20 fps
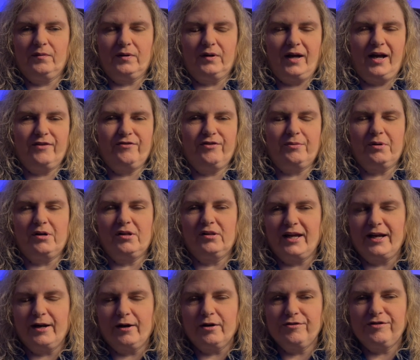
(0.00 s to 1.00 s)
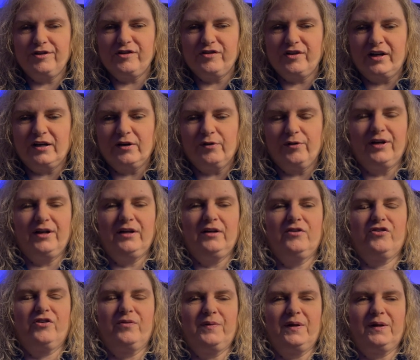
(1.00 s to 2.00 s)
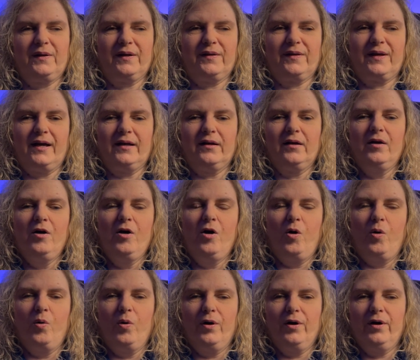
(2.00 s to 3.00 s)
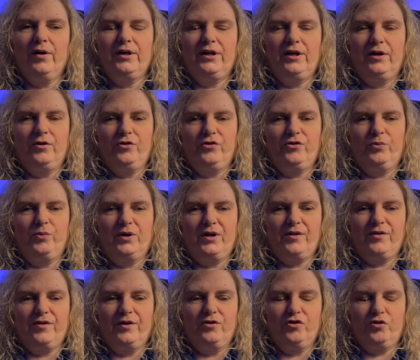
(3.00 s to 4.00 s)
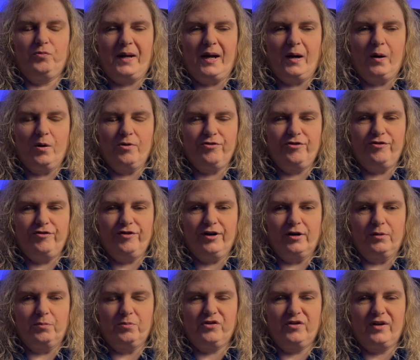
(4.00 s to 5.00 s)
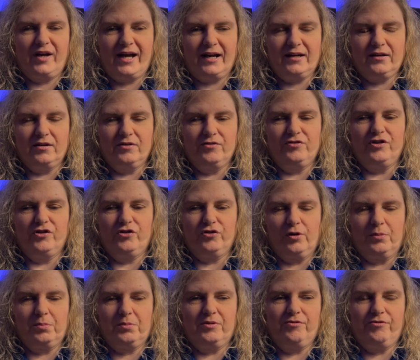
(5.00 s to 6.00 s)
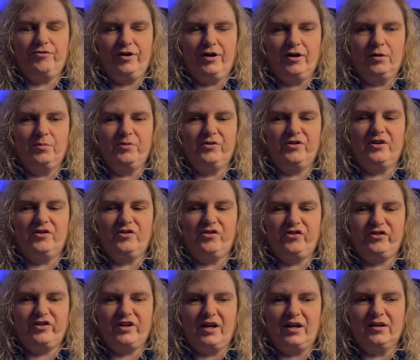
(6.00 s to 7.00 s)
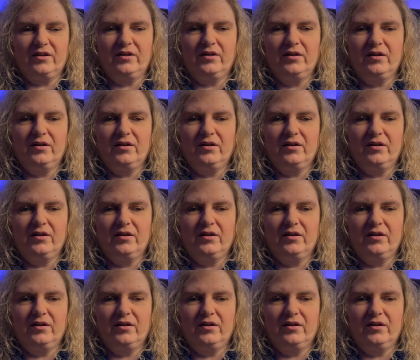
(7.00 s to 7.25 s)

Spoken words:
Have him glare if he's angry, something like that. Or use one of those powerful verbs, active descriptive verbs instead.